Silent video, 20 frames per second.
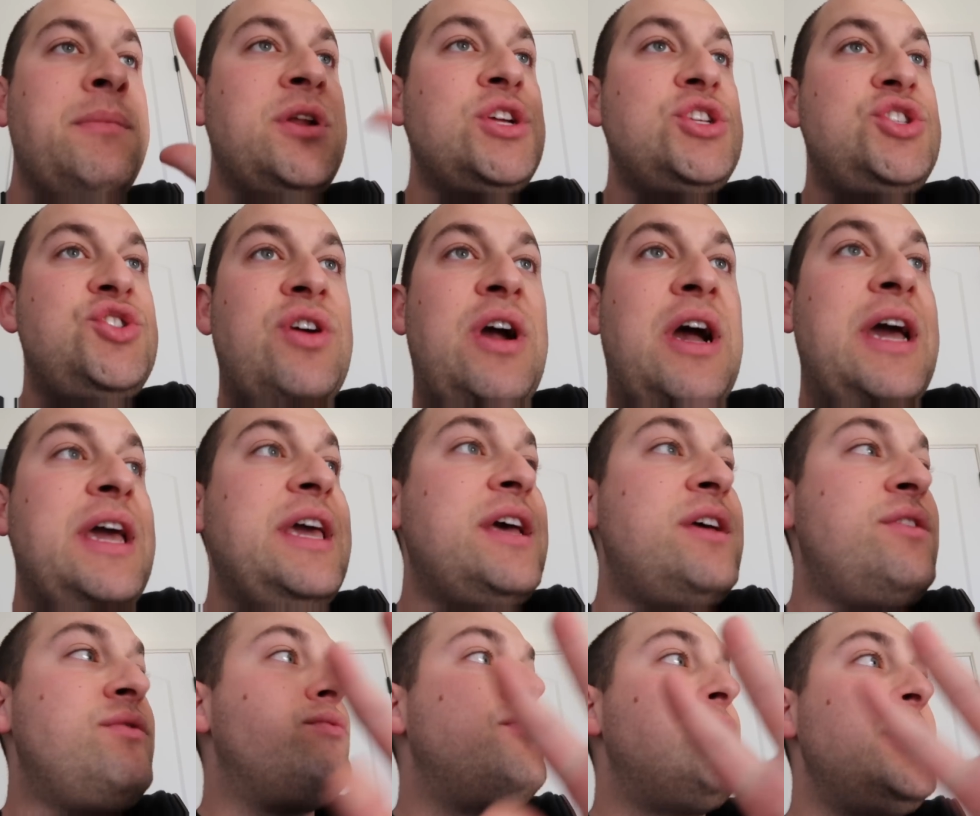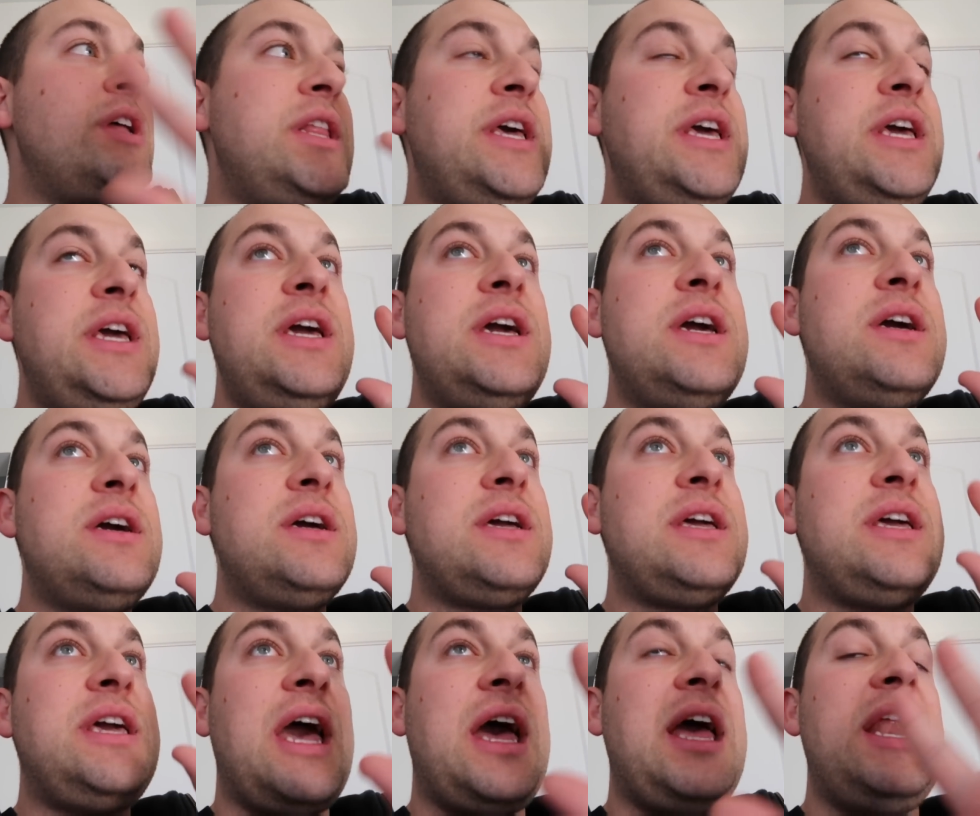going to try and really
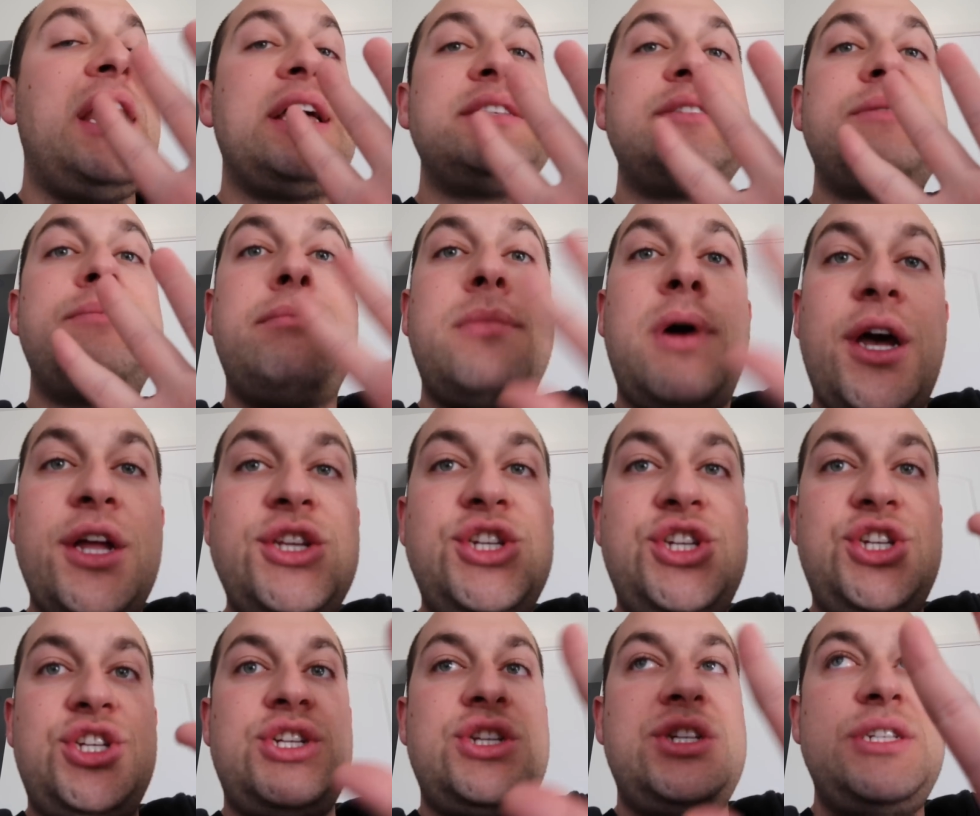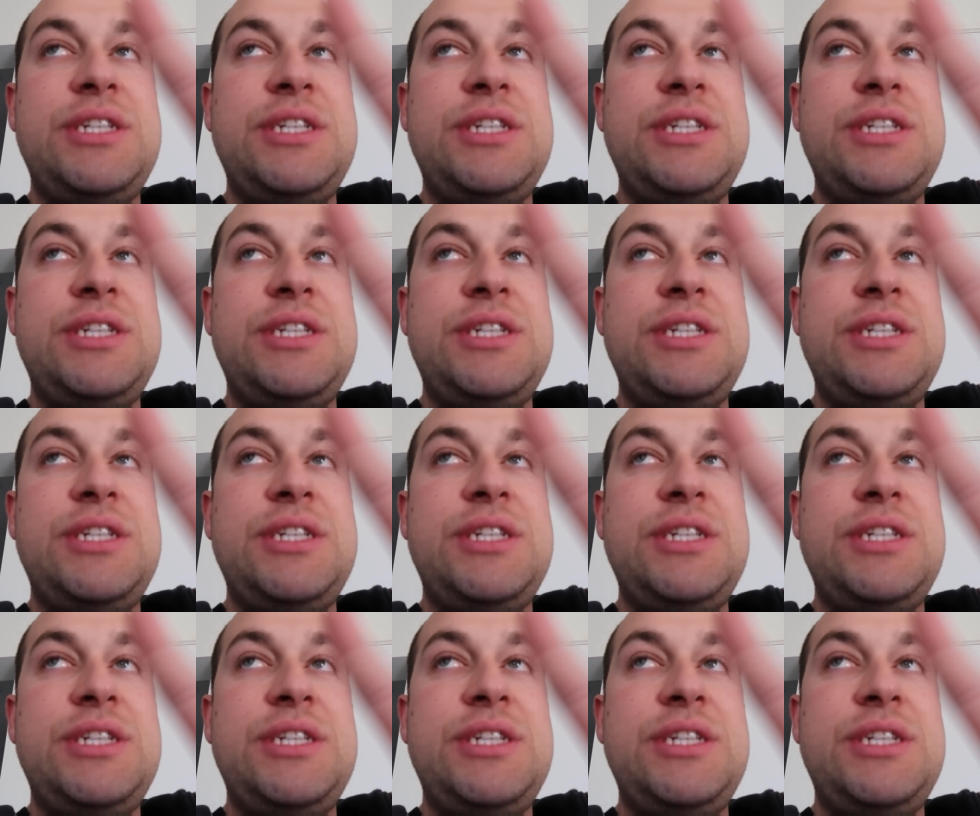get as much